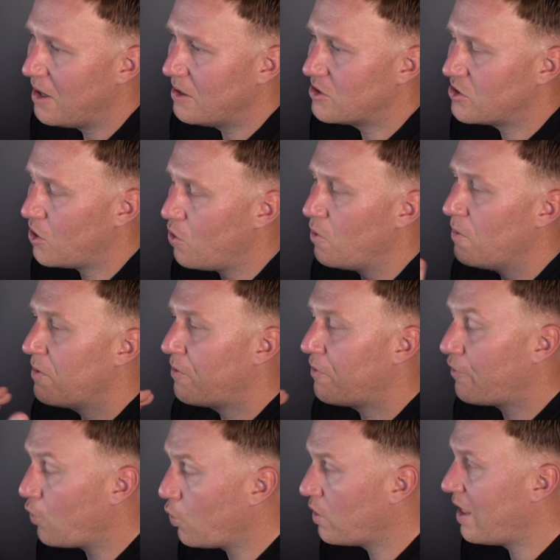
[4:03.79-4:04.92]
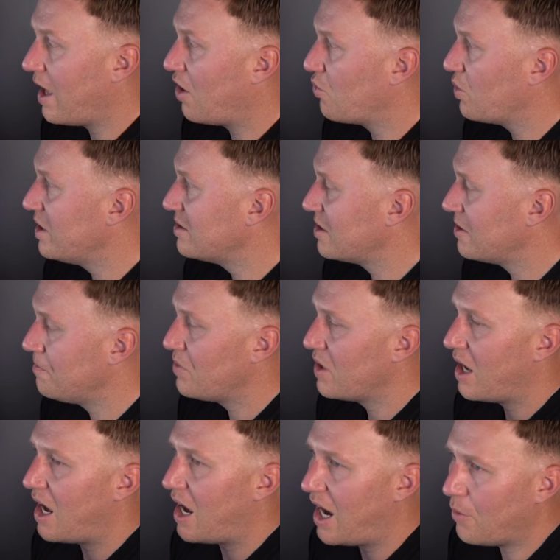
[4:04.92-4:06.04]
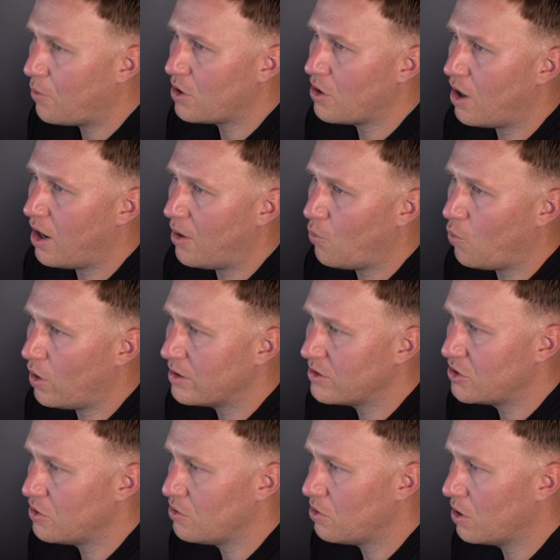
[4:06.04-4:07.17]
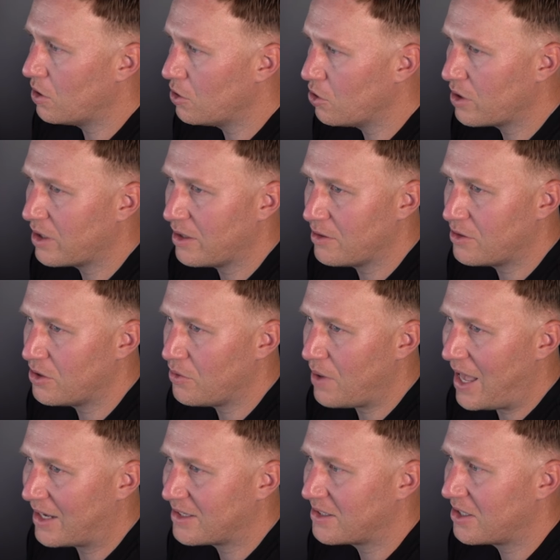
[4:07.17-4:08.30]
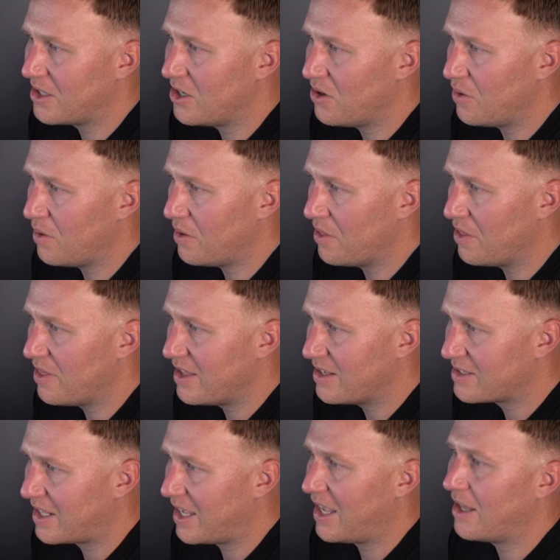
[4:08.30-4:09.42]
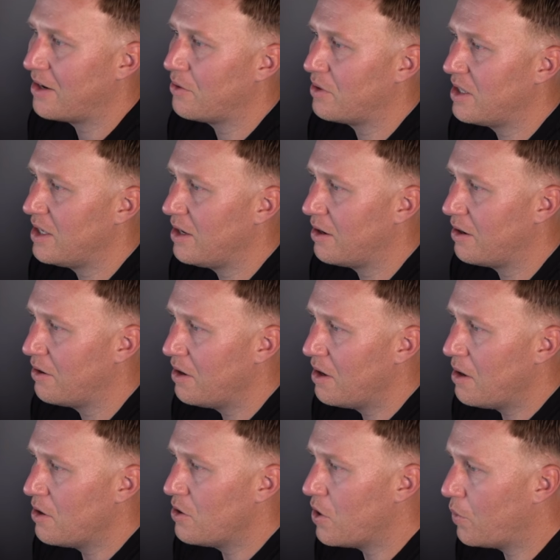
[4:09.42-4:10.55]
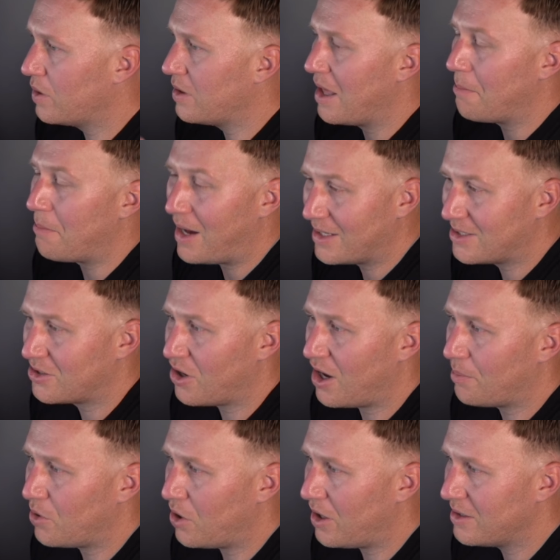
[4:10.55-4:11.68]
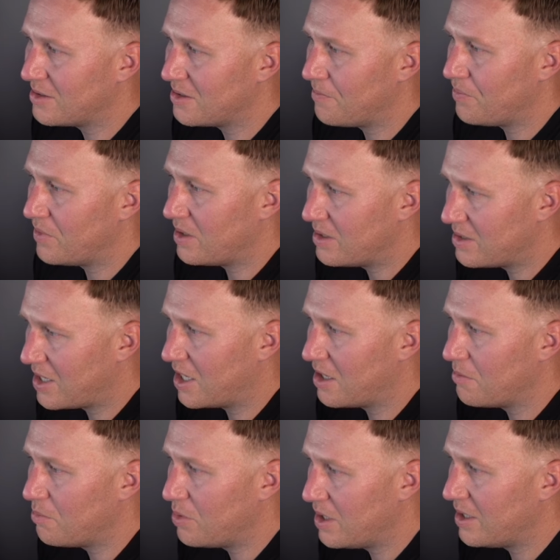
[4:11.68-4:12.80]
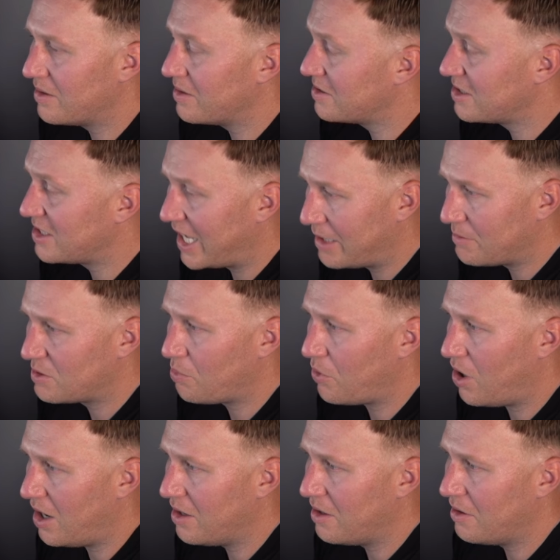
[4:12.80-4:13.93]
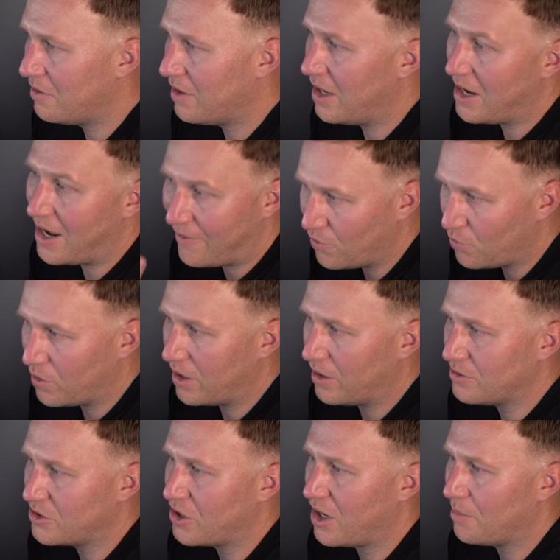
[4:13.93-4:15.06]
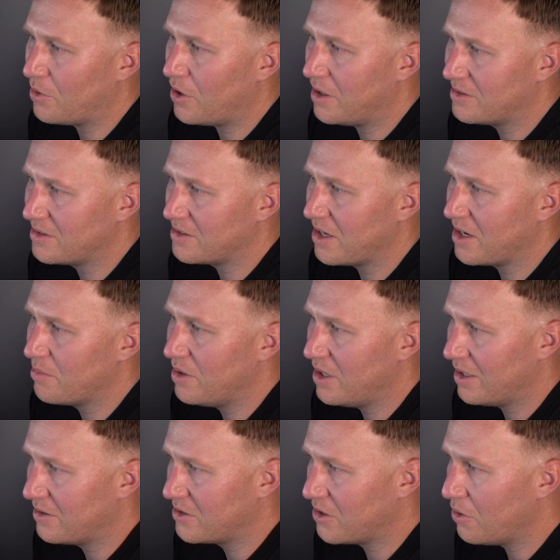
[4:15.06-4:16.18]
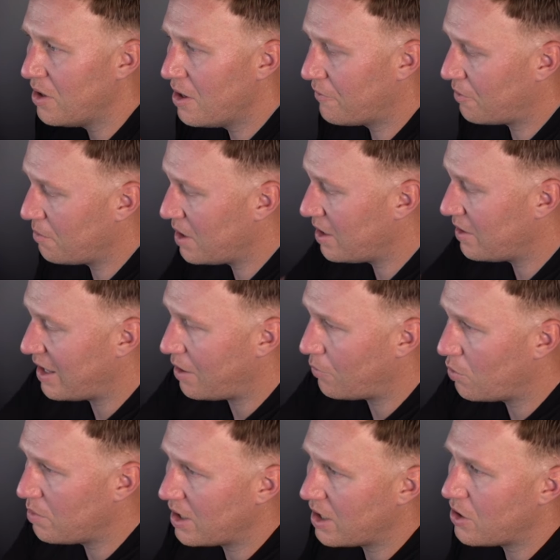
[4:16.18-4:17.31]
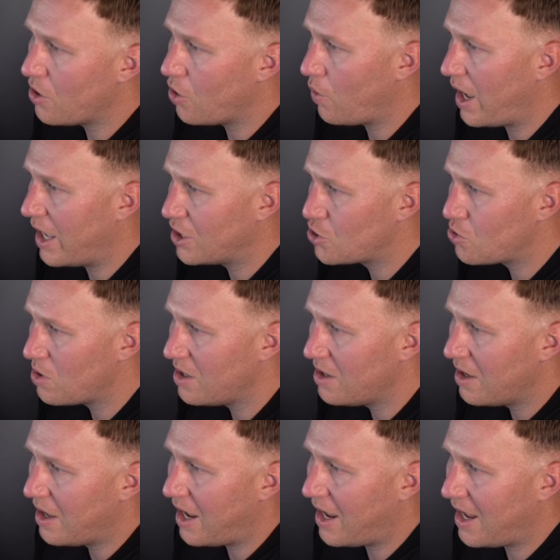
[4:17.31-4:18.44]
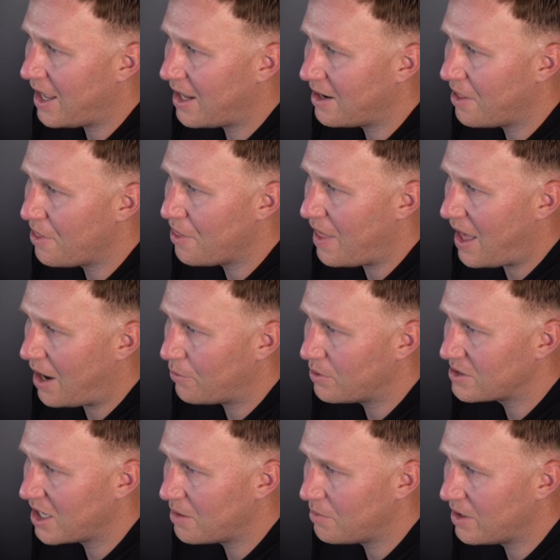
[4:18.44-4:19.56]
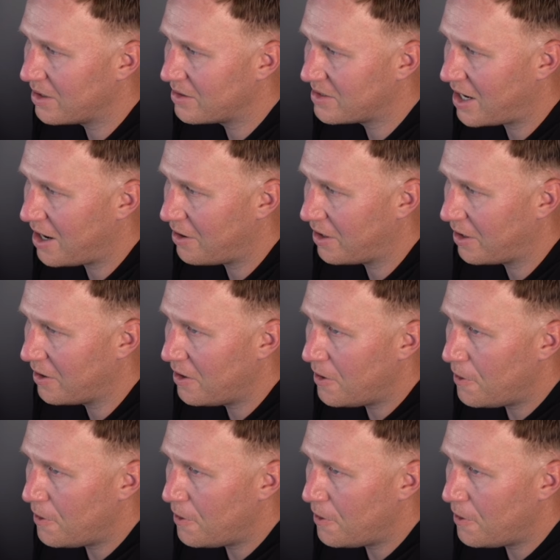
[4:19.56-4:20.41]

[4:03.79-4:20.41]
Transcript: So for that reason, I would not want to look to execute this candle here, knowing that my stop loss is going to be in the same spot that everyone else stop loss is going to be in. So for me, that would be a no entry, and that was going to be a target.